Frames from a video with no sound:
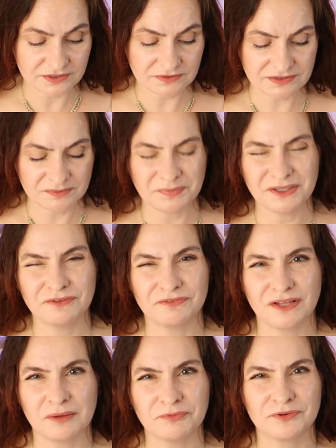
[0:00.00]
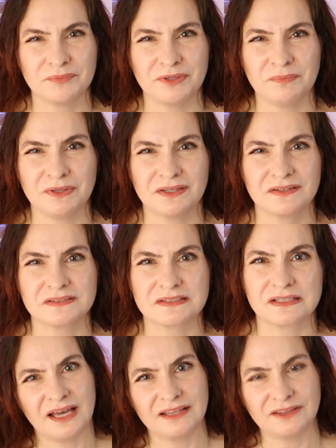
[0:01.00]
So that was a big flop for me because
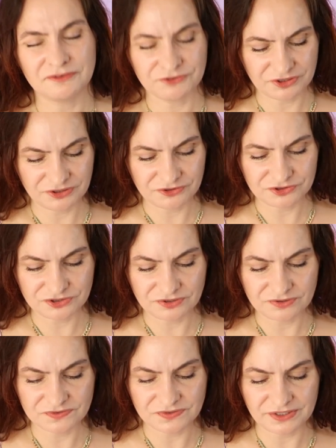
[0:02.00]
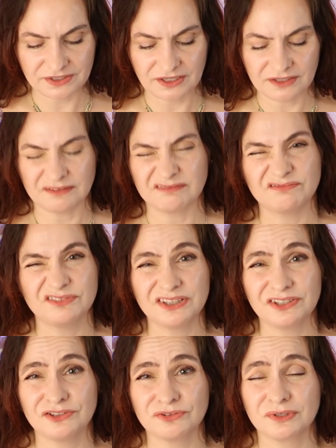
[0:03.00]
I love Trader Joe's and I
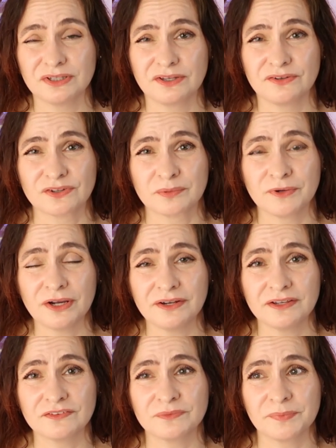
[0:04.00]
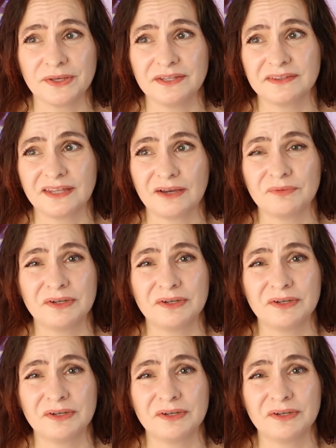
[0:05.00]
really enjoy a lot of their products, but that